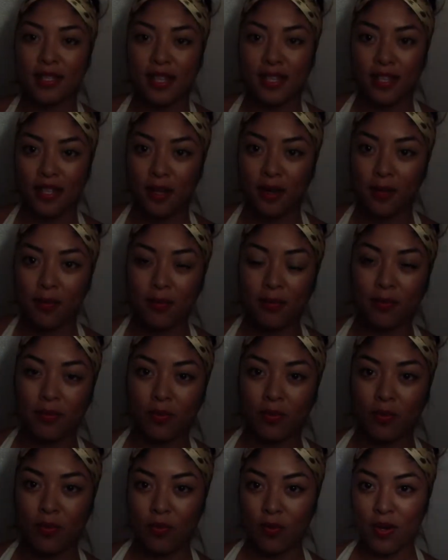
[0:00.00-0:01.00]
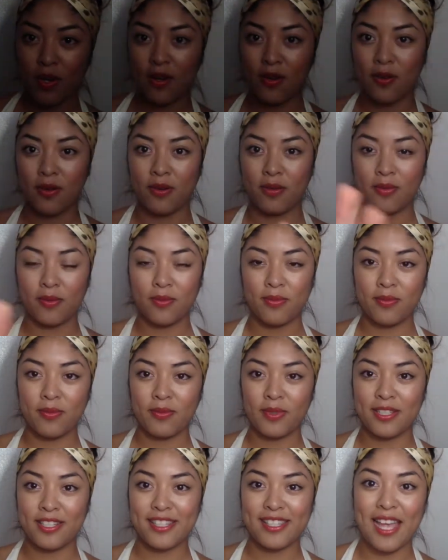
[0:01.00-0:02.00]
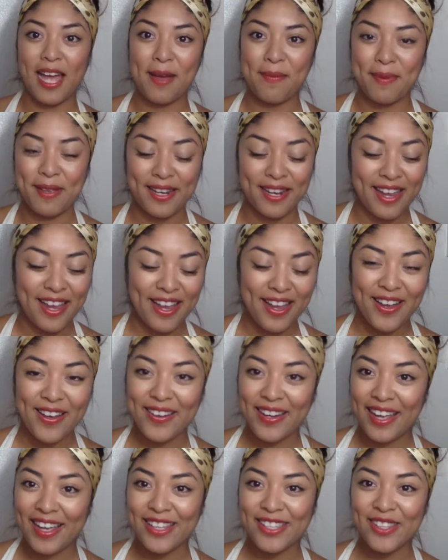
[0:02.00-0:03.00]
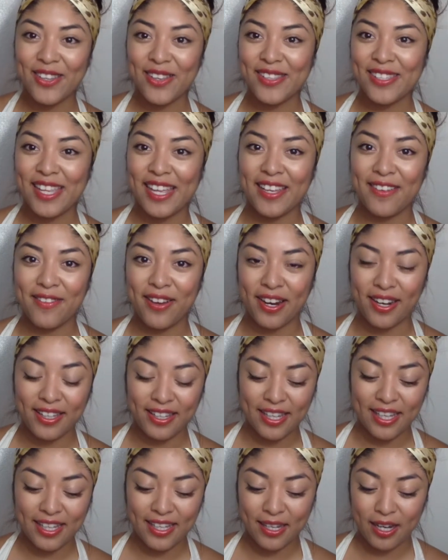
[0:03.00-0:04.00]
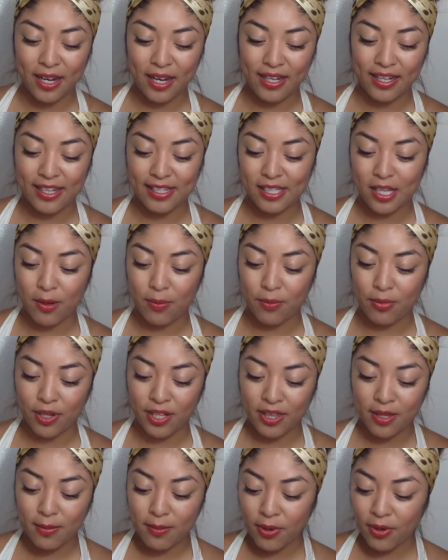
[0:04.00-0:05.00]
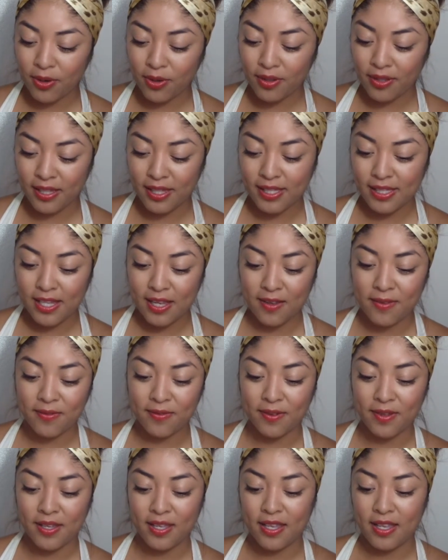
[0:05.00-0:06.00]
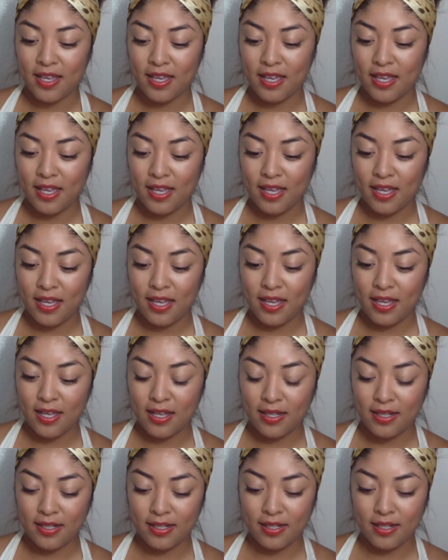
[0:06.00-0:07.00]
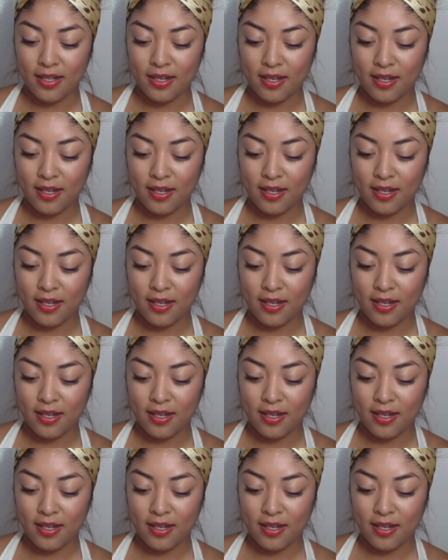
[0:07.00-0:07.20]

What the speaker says: like, whoa, what just happened? Okay, so it's like very like, I guess, breathable and stuff. And